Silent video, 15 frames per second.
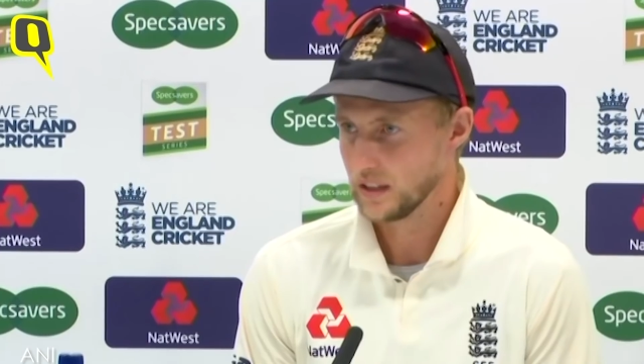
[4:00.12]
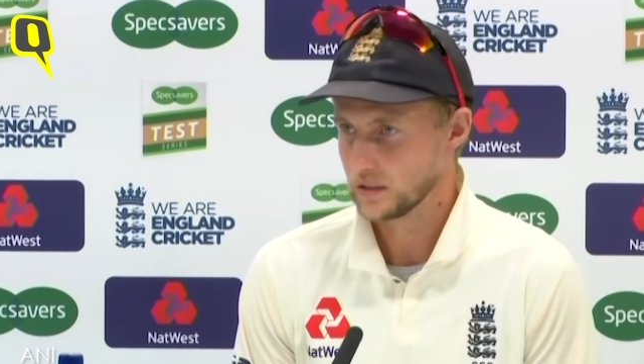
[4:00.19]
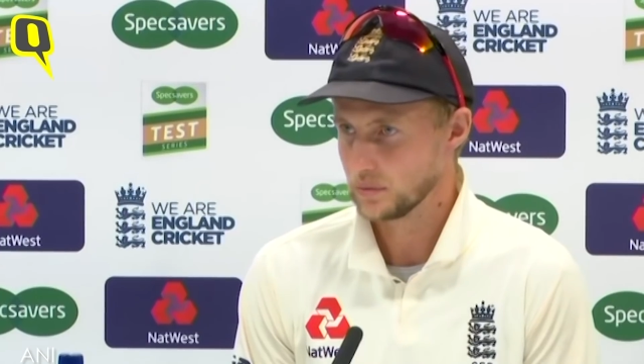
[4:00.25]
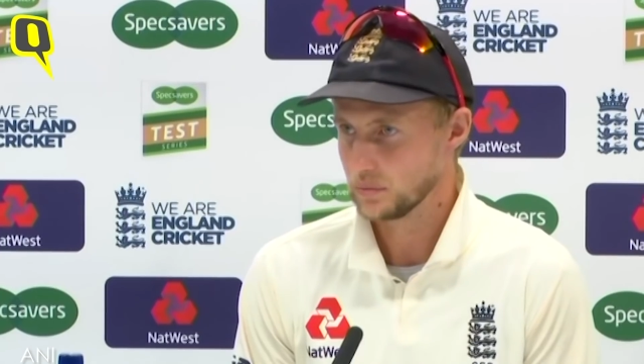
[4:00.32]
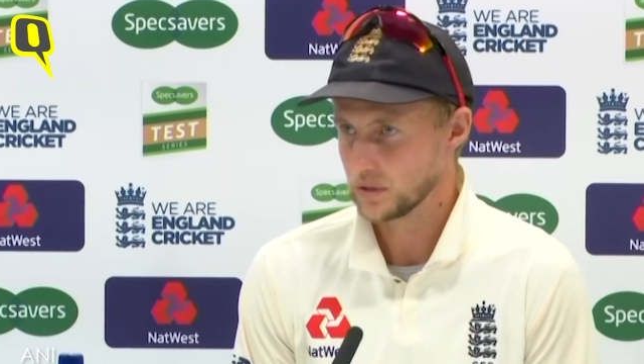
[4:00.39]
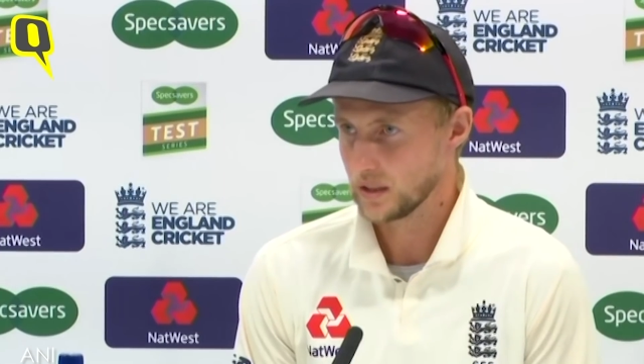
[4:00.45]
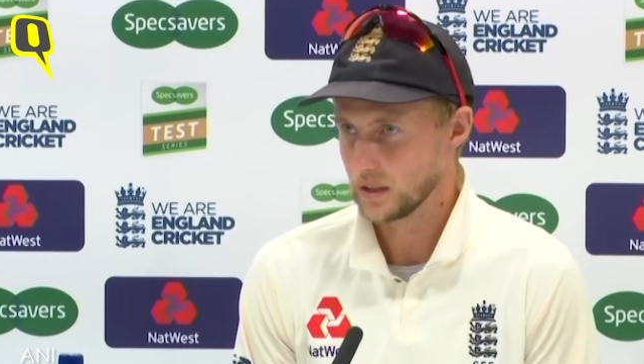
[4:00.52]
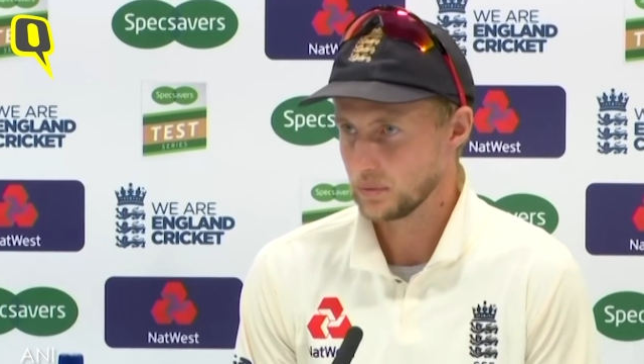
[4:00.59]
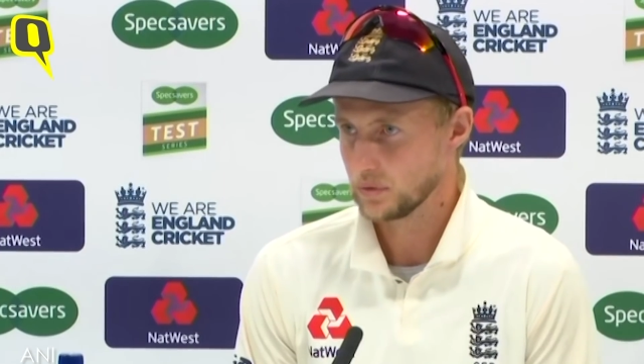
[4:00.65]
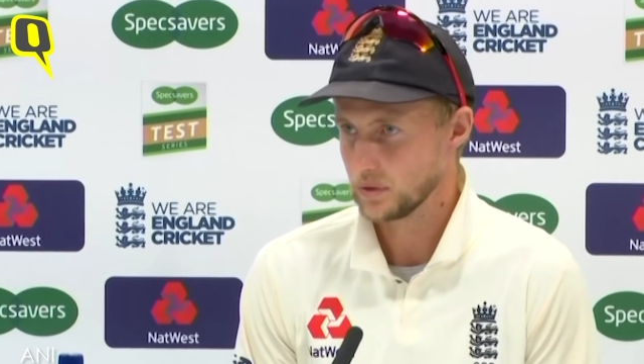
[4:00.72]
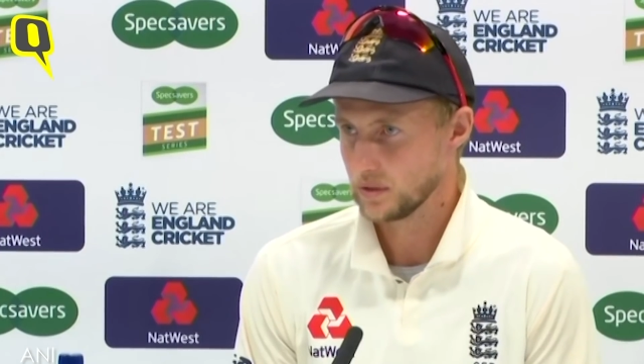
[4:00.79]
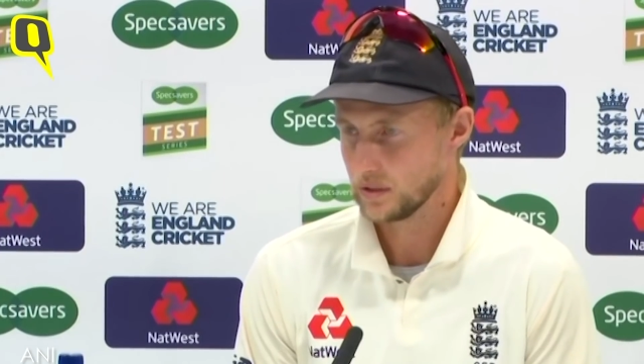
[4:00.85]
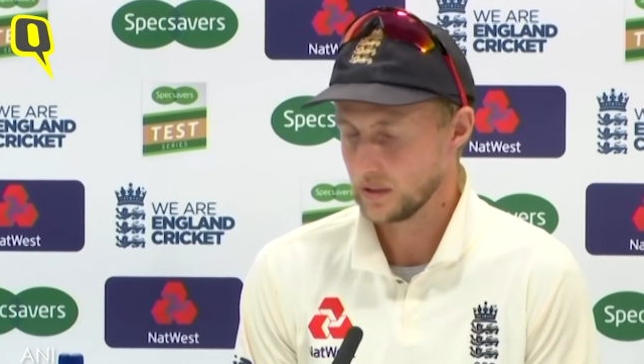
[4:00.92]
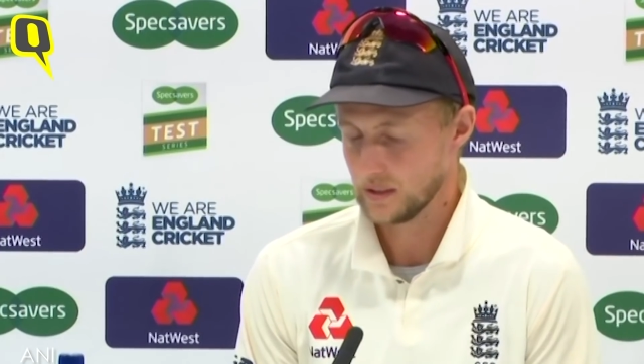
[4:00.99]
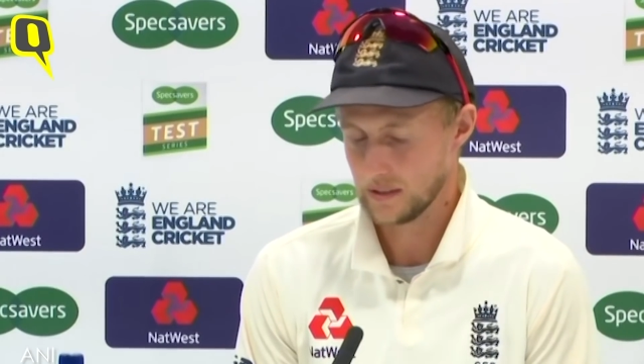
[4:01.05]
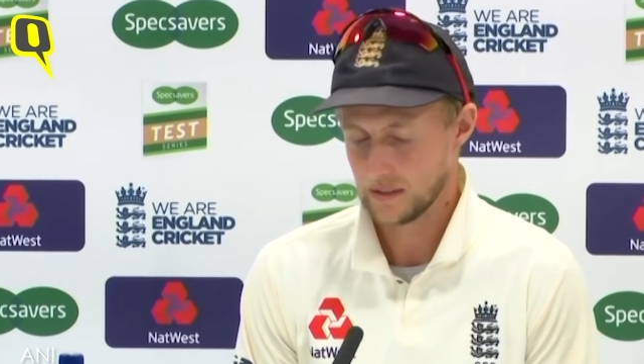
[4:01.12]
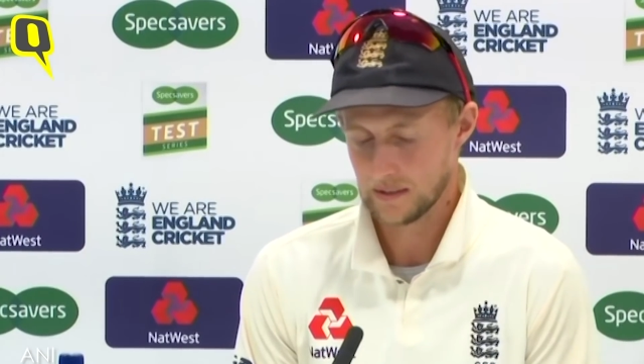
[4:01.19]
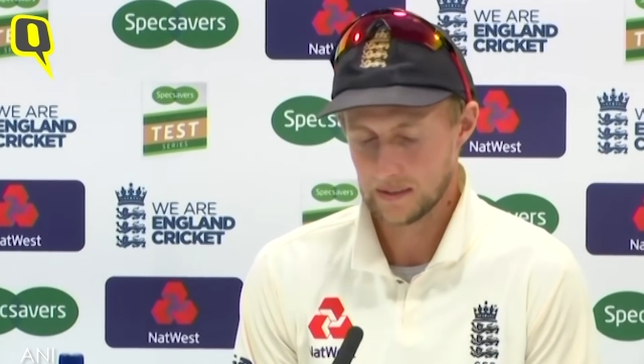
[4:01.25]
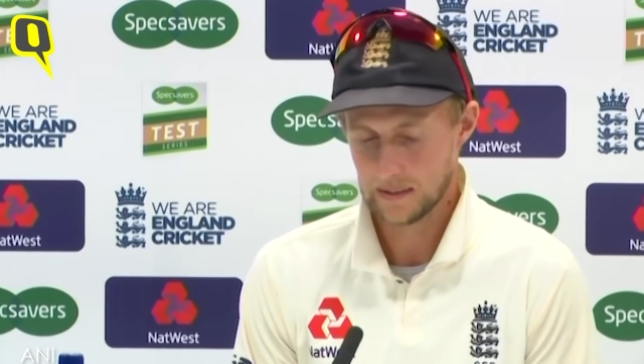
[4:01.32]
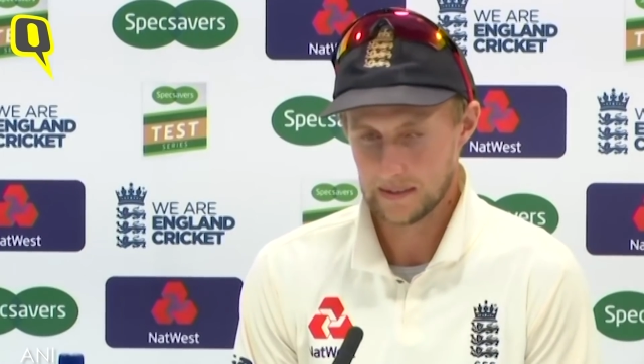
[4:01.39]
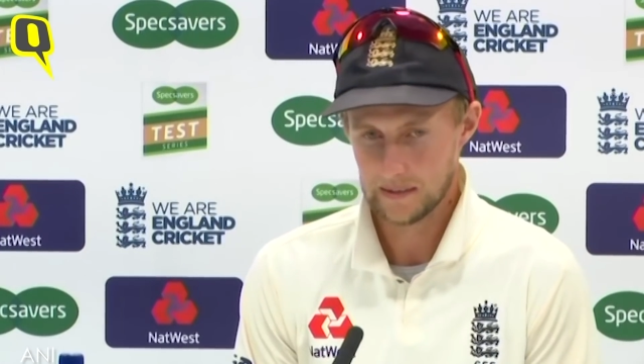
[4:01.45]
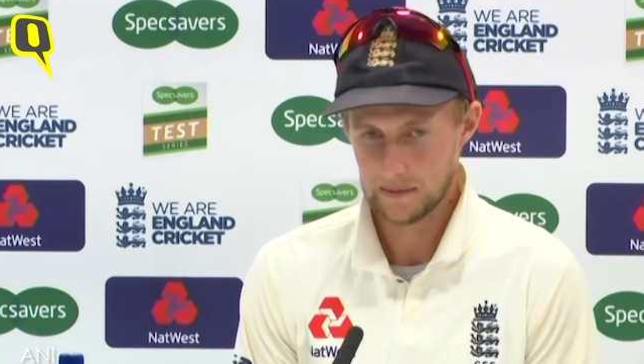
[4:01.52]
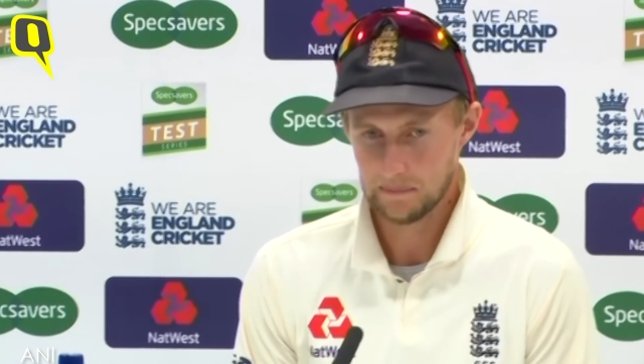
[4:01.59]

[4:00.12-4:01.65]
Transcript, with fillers: that sometimes. And